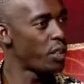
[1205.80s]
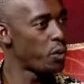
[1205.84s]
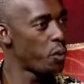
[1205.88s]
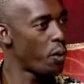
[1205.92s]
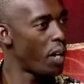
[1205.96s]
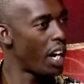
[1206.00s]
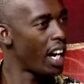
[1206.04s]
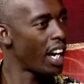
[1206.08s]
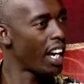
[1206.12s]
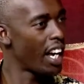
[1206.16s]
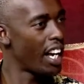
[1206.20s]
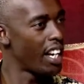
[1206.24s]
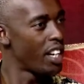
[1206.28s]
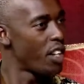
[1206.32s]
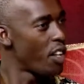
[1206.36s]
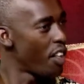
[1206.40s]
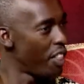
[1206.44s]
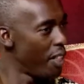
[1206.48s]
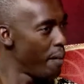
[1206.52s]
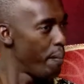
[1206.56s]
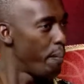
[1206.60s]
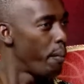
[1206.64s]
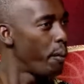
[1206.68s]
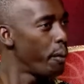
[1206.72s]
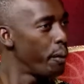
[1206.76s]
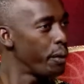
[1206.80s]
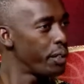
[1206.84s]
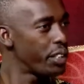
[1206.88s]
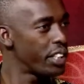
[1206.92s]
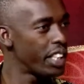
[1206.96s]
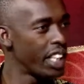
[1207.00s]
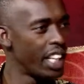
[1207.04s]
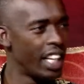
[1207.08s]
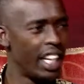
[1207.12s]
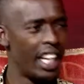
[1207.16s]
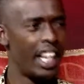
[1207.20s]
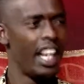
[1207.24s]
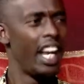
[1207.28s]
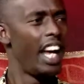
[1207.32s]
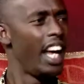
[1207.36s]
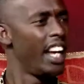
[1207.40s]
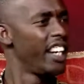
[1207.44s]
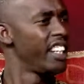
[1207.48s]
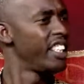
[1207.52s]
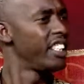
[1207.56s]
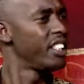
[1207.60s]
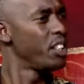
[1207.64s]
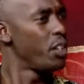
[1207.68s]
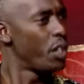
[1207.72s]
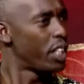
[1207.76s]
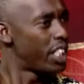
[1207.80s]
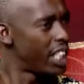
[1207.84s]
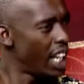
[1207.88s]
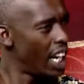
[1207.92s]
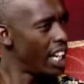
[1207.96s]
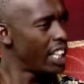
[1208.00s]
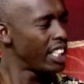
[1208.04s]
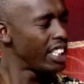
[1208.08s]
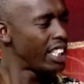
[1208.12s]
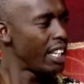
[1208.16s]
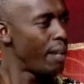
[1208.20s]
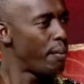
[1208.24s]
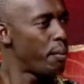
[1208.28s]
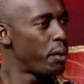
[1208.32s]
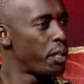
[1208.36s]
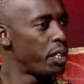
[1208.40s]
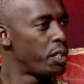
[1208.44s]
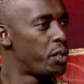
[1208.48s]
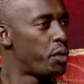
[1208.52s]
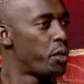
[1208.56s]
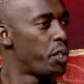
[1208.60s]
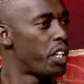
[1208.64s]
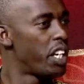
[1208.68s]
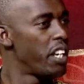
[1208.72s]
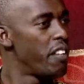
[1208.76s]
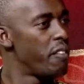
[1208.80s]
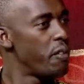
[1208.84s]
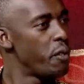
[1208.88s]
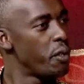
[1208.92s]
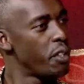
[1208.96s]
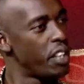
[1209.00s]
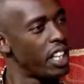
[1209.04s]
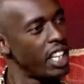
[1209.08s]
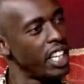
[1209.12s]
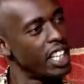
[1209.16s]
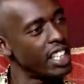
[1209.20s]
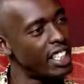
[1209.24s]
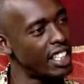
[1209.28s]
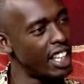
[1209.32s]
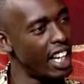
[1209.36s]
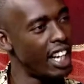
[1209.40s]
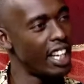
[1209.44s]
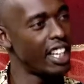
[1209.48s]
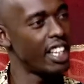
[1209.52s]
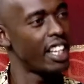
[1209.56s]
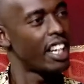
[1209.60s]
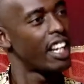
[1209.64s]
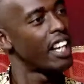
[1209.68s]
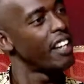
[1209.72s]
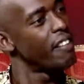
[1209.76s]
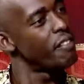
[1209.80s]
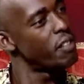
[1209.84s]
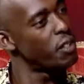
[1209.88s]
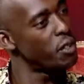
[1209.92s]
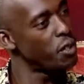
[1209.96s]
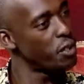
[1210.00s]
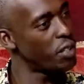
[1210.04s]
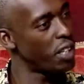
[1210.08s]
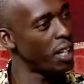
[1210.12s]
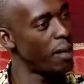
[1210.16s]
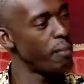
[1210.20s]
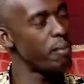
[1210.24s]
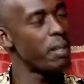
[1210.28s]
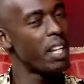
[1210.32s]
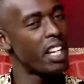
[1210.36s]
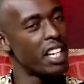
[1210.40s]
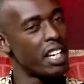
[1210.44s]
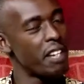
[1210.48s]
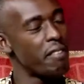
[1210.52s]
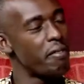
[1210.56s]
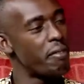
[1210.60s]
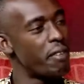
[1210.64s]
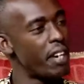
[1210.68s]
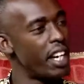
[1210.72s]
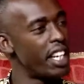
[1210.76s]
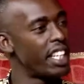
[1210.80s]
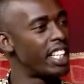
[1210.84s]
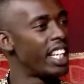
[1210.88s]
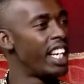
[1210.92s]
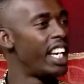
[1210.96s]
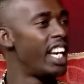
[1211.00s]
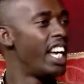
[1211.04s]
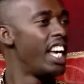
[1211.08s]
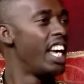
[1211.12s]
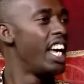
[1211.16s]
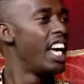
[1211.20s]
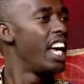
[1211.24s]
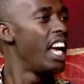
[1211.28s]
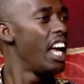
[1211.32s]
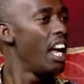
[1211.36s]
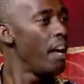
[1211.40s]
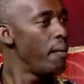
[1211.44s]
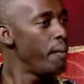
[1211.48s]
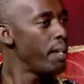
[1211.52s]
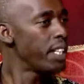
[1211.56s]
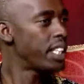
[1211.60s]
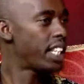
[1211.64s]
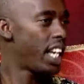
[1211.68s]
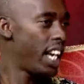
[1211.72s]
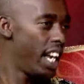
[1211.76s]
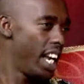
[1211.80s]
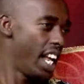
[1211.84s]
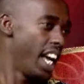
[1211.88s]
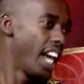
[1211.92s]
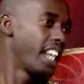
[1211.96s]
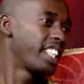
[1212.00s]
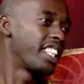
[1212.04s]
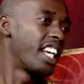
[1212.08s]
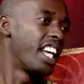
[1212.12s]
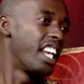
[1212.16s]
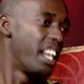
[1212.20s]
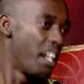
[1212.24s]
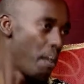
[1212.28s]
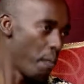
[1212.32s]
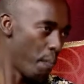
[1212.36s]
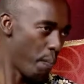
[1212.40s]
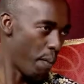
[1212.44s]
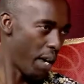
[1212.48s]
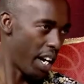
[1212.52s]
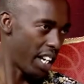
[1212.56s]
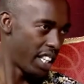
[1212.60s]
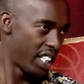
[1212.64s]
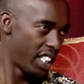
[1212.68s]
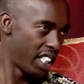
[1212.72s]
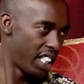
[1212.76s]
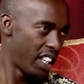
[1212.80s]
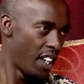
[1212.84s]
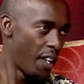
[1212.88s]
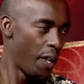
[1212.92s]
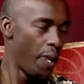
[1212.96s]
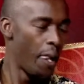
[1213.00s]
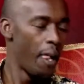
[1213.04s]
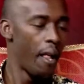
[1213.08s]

at work and you're the boss and you're telling somebody to give you this and gives you something different. It basically has an impact.